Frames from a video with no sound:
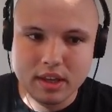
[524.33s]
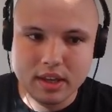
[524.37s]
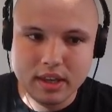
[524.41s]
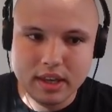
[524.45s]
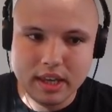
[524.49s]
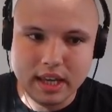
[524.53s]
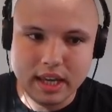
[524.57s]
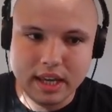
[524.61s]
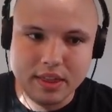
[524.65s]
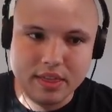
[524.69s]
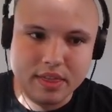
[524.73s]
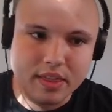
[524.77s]

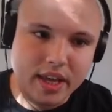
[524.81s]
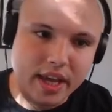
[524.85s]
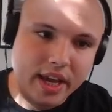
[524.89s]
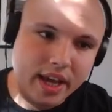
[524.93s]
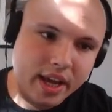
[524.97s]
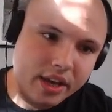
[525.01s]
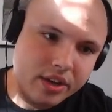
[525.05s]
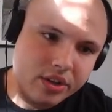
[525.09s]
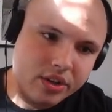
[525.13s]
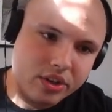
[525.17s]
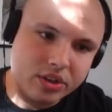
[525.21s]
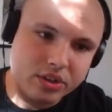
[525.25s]
And
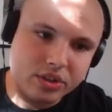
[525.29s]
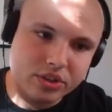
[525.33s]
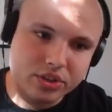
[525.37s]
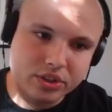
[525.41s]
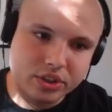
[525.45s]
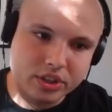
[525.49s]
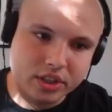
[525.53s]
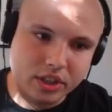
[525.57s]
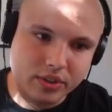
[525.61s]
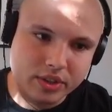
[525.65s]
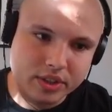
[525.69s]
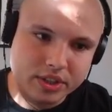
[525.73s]
then you're
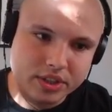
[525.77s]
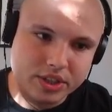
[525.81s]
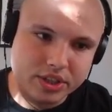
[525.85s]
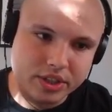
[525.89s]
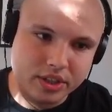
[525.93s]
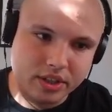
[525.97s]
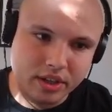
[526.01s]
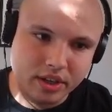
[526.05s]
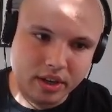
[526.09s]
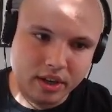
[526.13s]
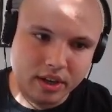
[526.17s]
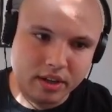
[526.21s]
going
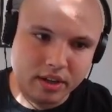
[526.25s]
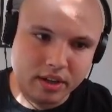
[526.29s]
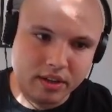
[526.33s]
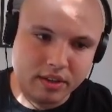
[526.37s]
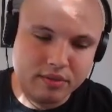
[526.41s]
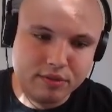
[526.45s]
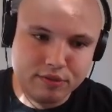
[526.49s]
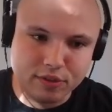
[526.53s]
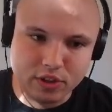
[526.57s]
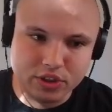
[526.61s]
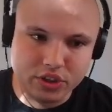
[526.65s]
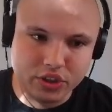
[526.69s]
to,
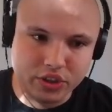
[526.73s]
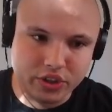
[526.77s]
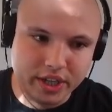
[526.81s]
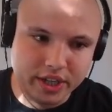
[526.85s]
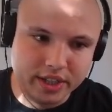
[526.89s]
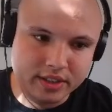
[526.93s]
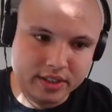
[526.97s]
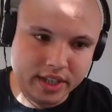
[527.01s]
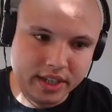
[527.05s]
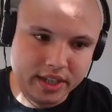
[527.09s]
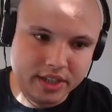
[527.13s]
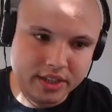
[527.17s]
for your
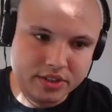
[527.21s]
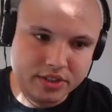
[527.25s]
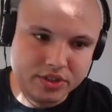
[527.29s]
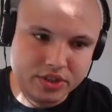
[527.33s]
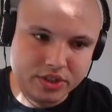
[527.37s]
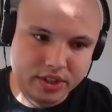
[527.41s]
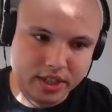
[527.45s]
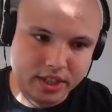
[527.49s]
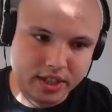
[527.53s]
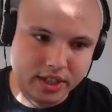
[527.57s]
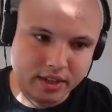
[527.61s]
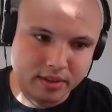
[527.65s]
inlays, you're
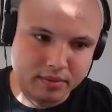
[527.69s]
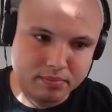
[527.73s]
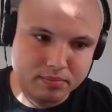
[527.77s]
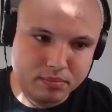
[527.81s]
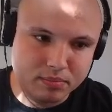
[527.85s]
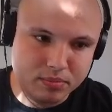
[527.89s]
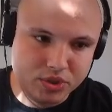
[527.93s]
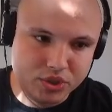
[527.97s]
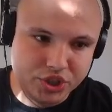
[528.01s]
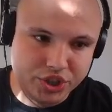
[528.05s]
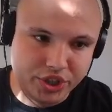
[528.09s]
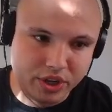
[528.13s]
going to
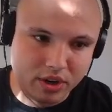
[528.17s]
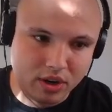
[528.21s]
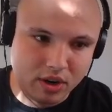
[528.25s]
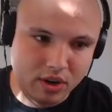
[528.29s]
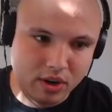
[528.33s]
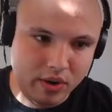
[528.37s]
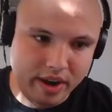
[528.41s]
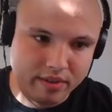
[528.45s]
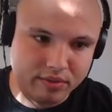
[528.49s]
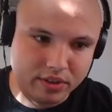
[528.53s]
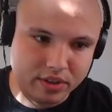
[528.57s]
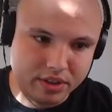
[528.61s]
zero
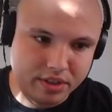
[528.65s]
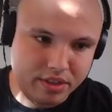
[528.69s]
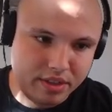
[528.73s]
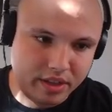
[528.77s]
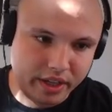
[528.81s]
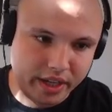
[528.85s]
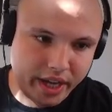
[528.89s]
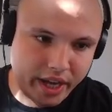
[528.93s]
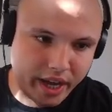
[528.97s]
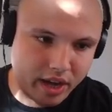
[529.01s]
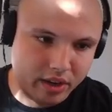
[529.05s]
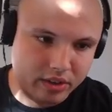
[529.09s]
everything
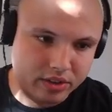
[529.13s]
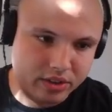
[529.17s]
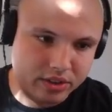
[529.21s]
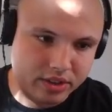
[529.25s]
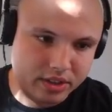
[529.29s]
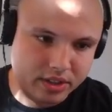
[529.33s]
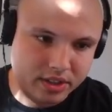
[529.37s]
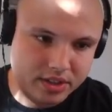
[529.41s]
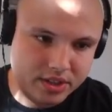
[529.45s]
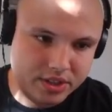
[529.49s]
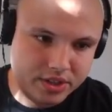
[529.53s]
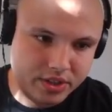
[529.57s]
out. You're going
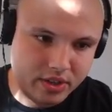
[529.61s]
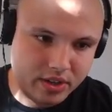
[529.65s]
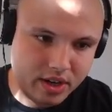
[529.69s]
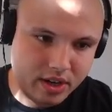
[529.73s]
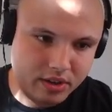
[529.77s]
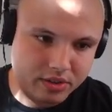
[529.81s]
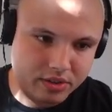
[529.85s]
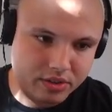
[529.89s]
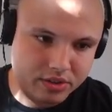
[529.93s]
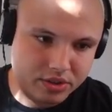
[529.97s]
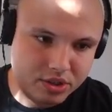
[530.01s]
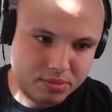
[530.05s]
to zero out
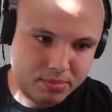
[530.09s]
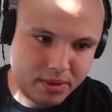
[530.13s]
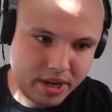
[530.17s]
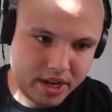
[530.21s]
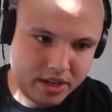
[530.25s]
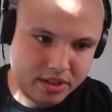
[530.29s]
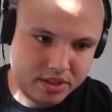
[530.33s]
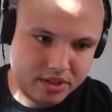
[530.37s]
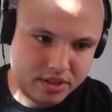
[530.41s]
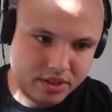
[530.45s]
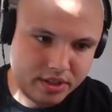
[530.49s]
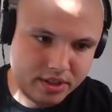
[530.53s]
your
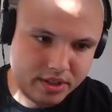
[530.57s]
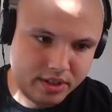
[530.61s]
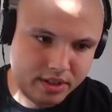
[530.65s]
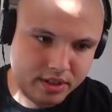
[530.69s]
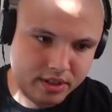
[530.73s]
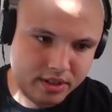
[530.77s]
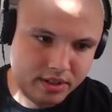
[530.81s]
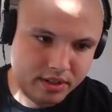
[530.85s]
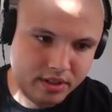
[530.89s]
spacer.